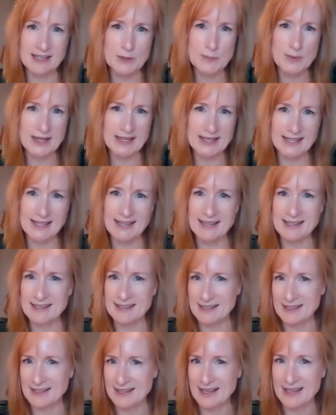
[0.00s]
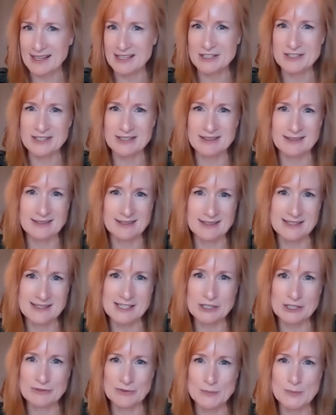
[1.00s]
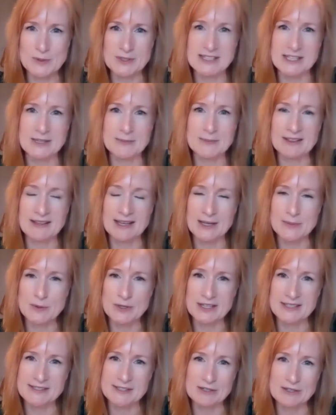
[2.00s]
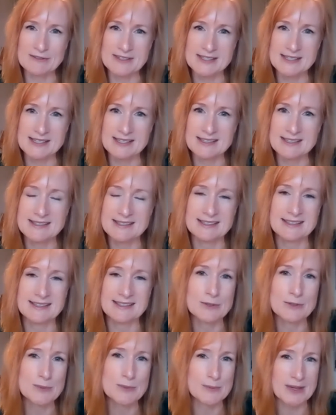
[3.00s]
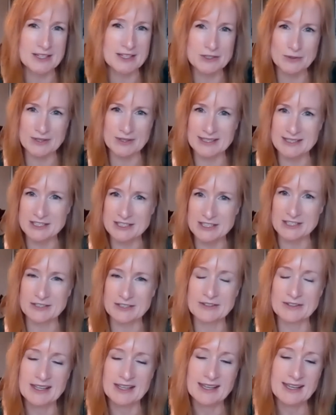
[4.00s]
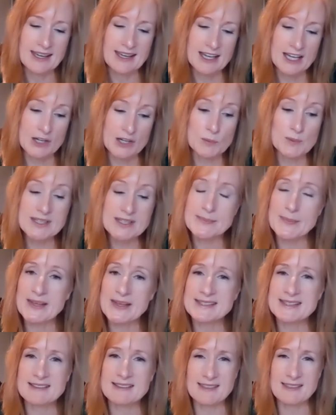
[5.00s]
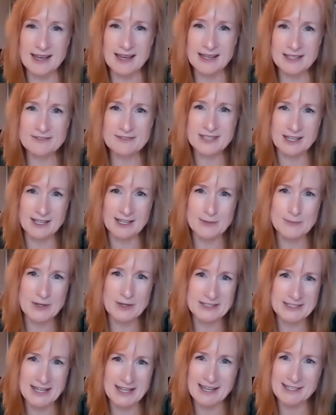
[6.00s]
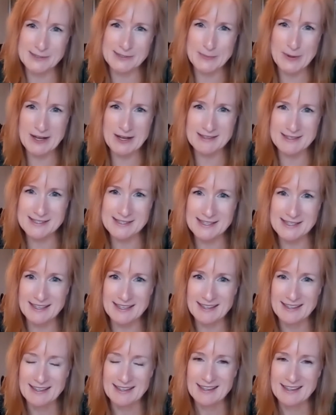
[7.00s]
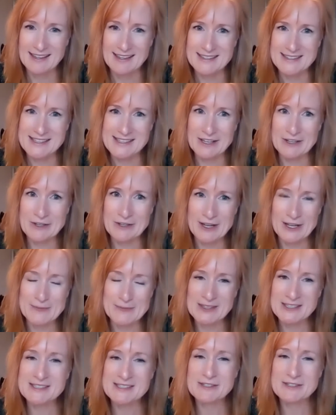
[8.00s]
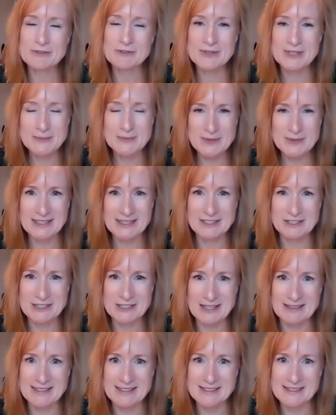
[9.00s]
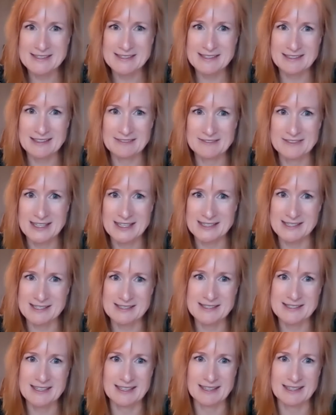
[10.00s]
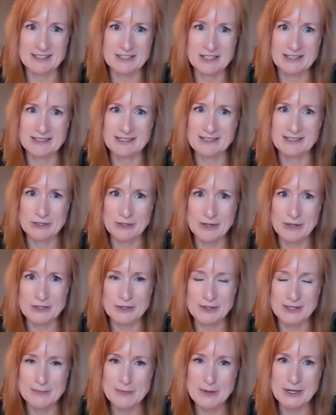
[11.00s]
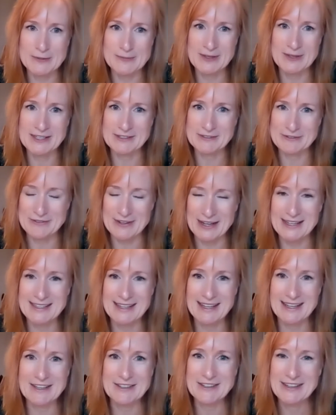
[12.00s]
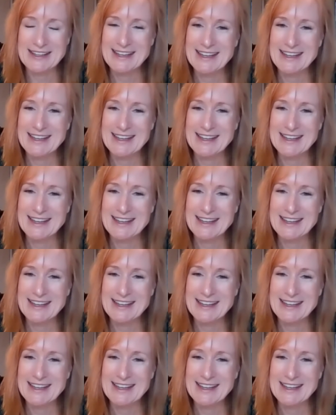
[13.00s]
um, NEA, NEH, and the Institute for Museum and Library Services. Another perpetual issue. Uh, we spend a lot of time on tax policy. So I'm extremely jealous of Dessa's connection to the Treasury Department right now.